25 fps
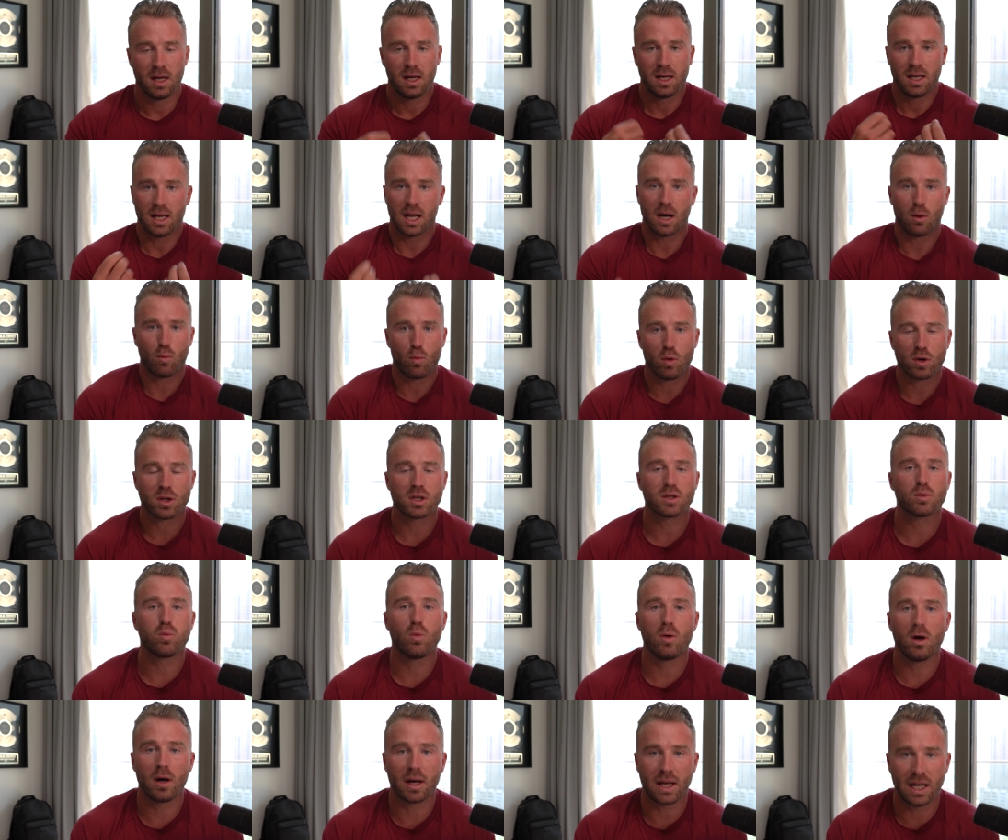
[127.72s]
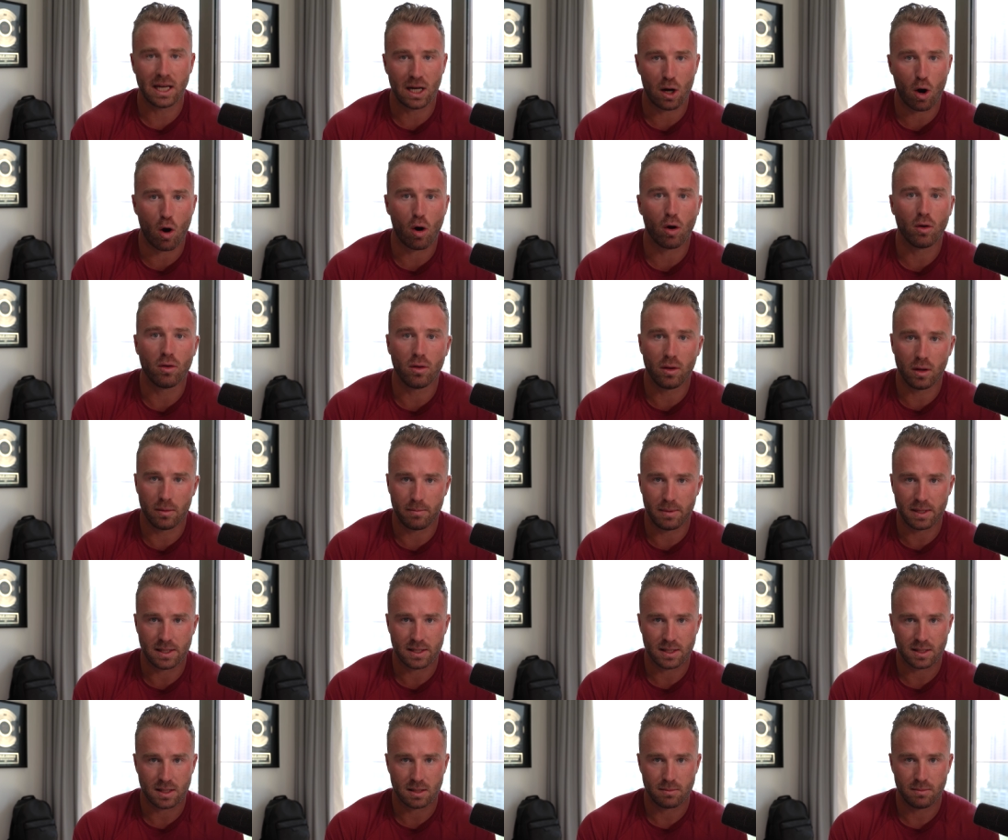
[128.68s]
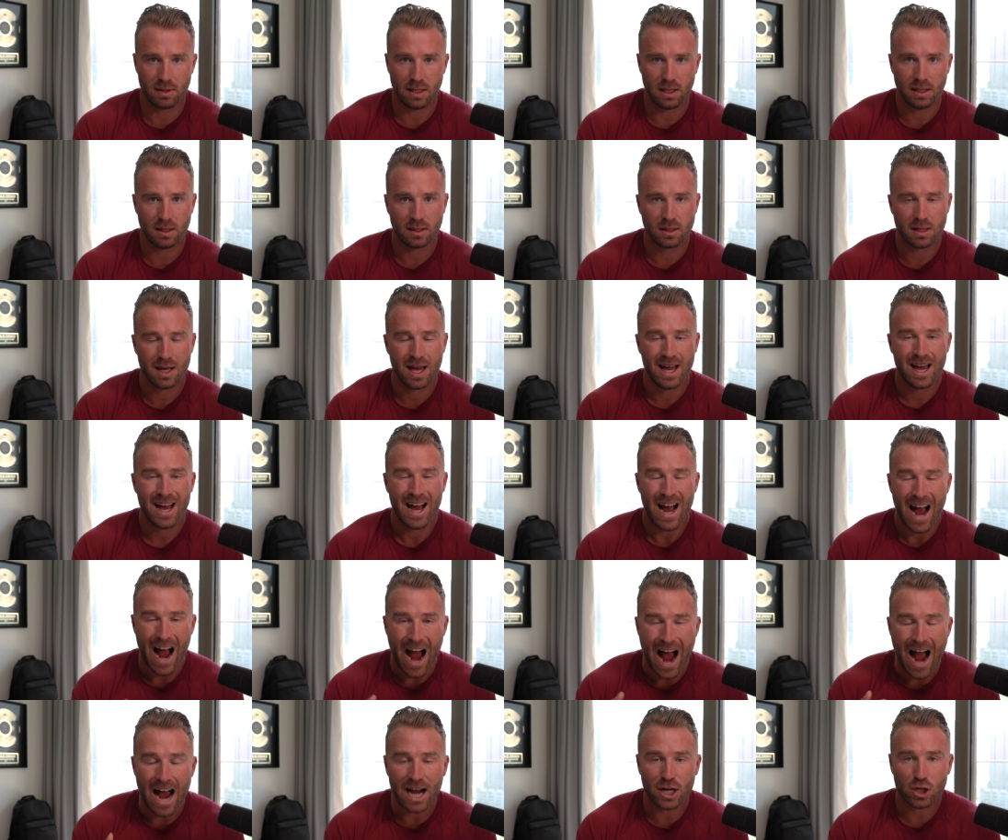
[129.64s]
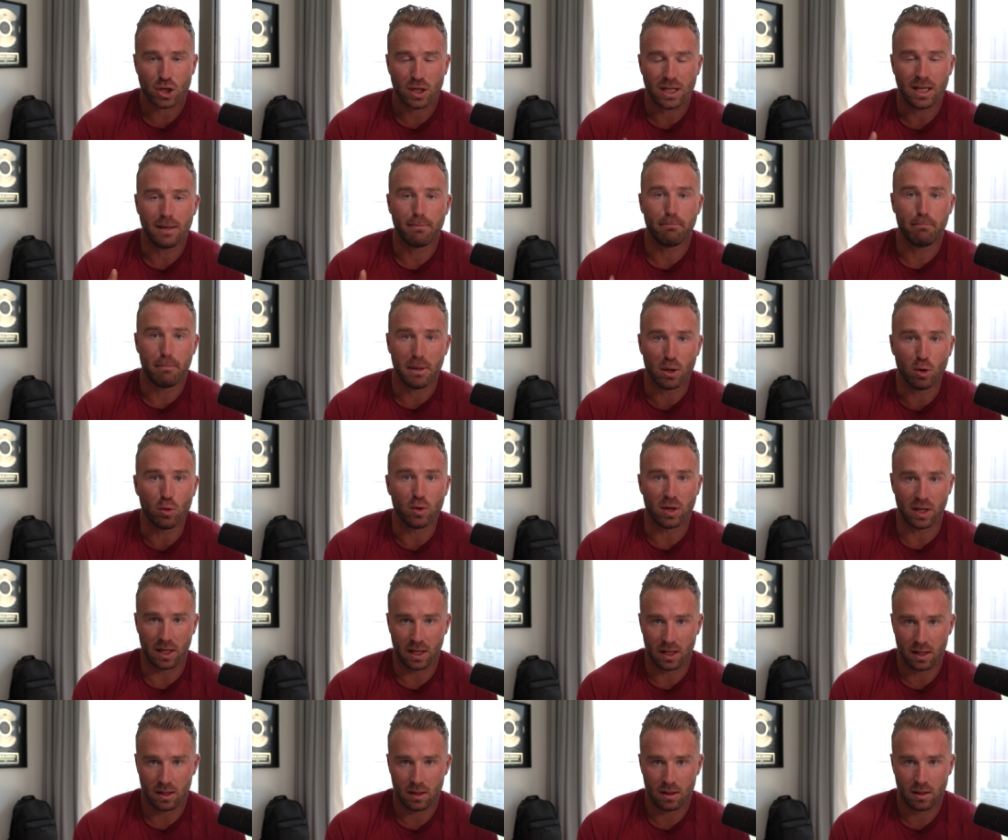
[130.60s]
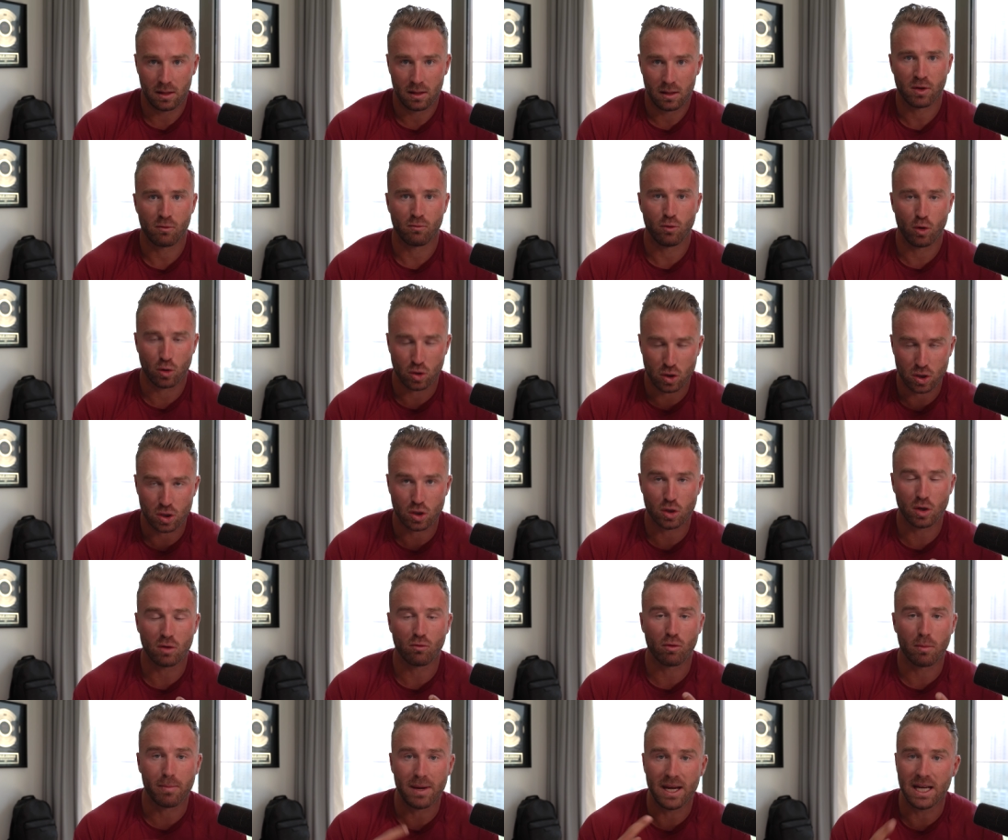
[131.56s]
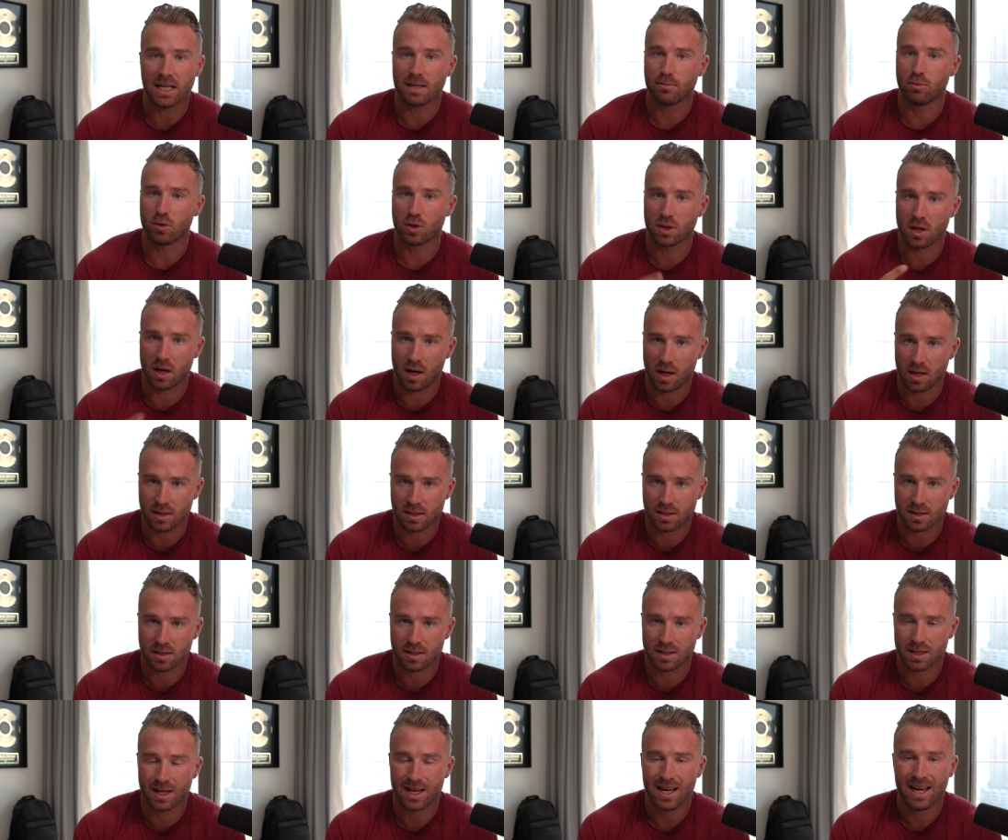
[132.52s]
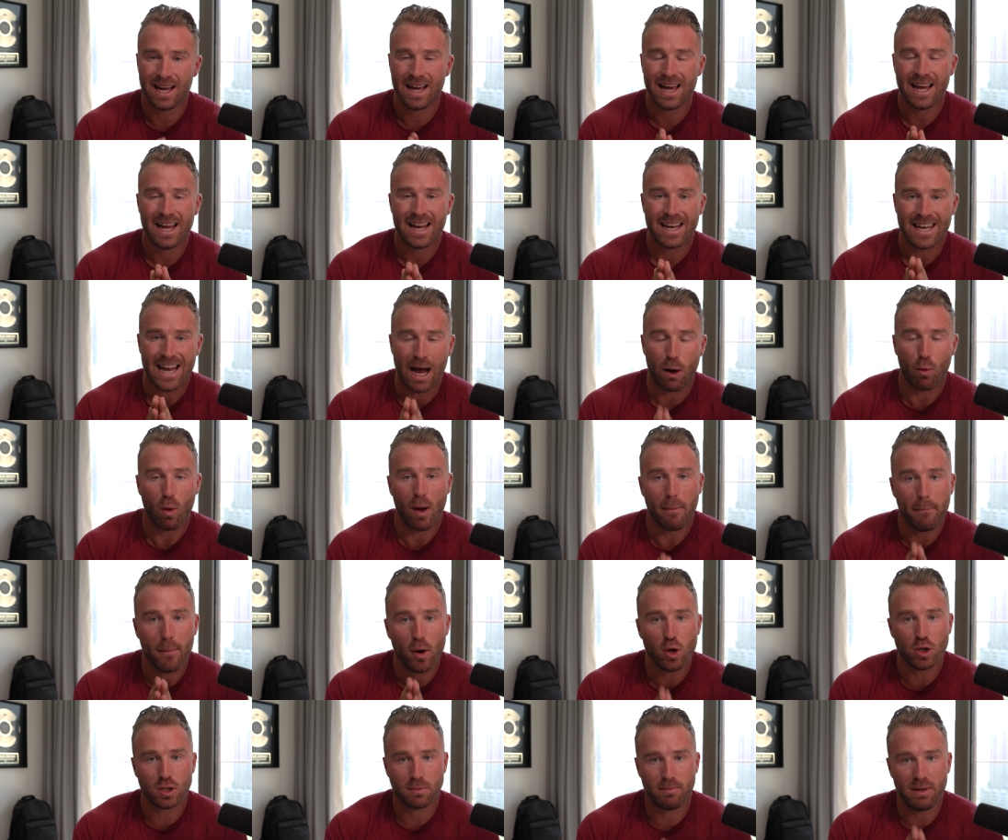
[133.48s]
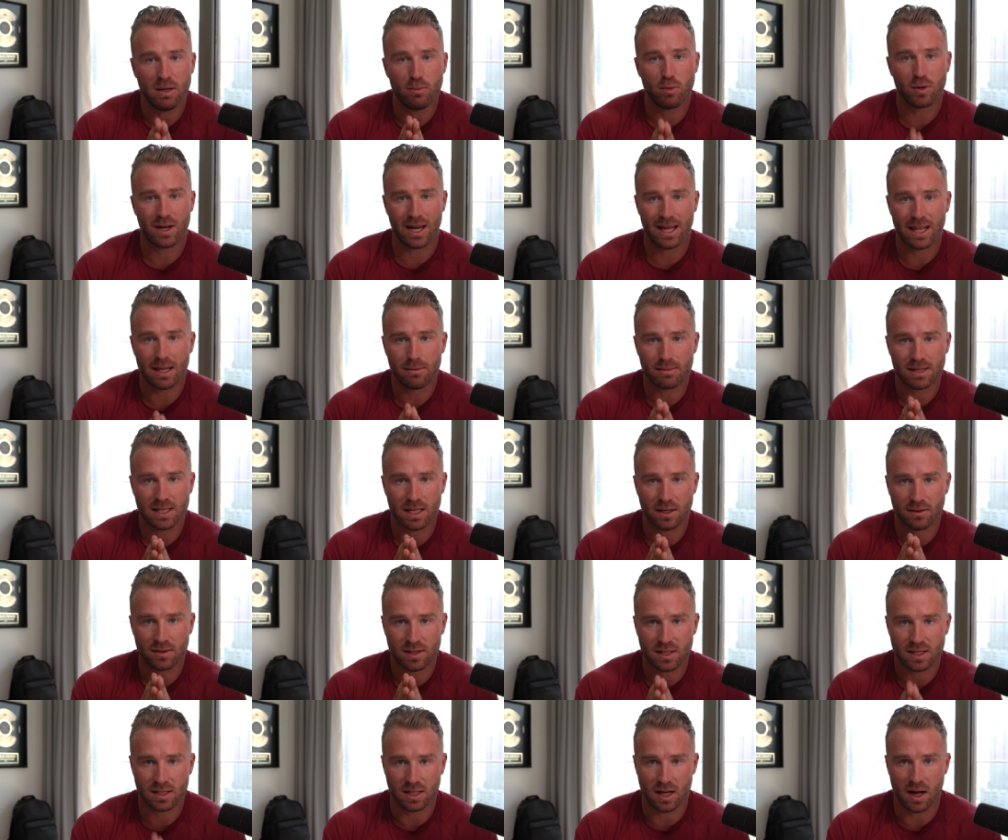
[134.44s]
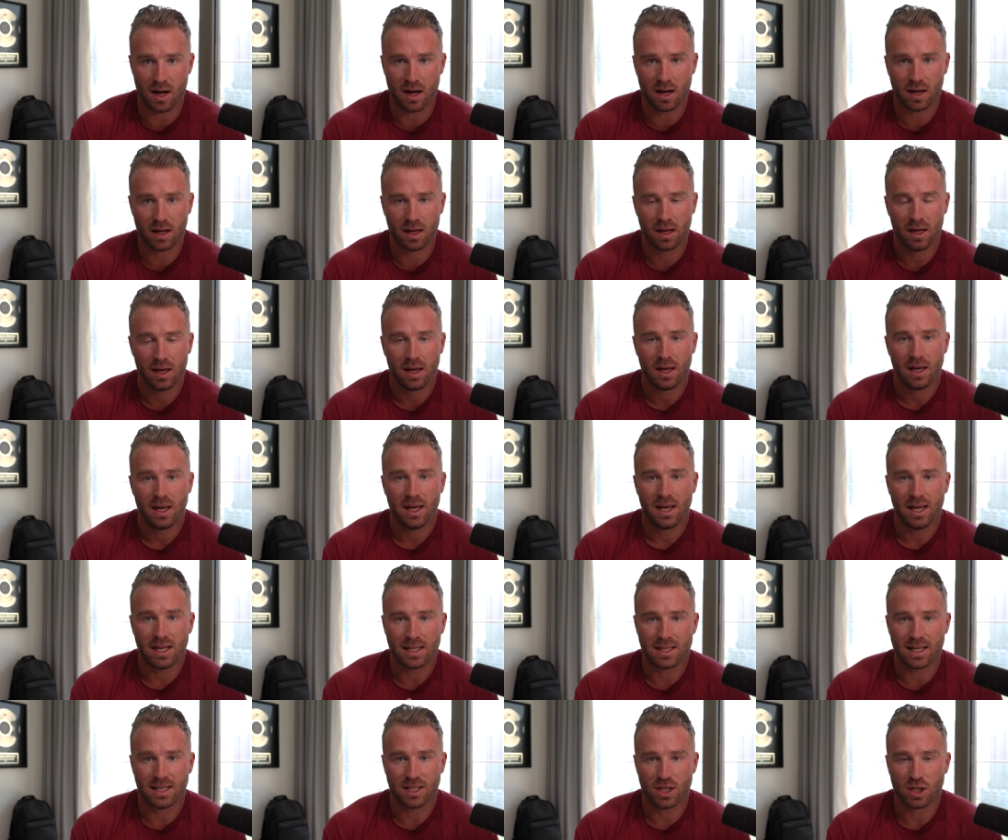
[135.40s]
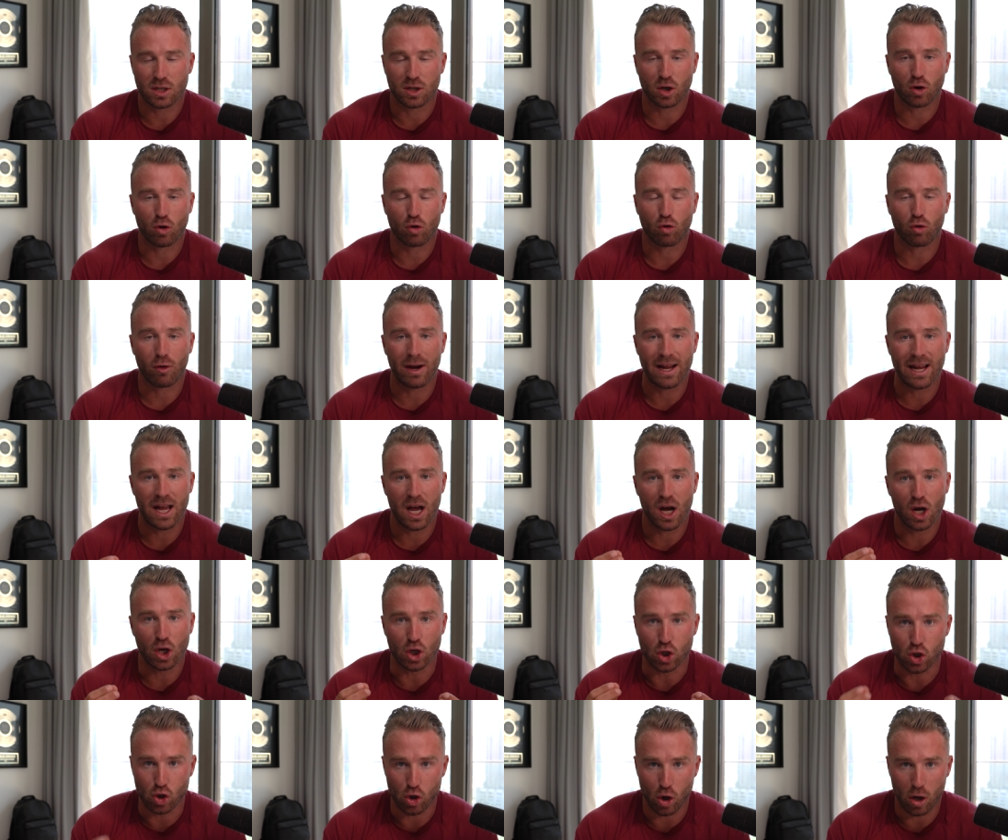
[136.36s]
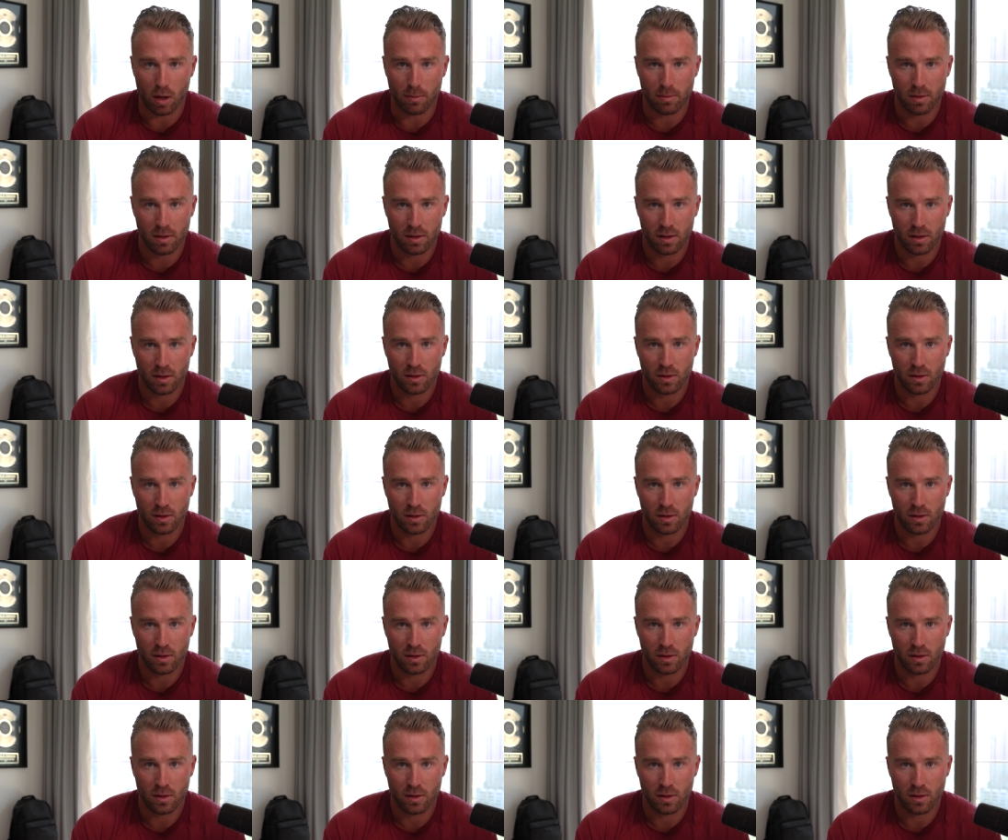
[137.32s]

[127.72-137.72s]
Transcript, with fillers: Now, what does working on the business mean? Actually building it, not just doing repeatable tasks. Now, where most people get themselves stuck is they just create a job.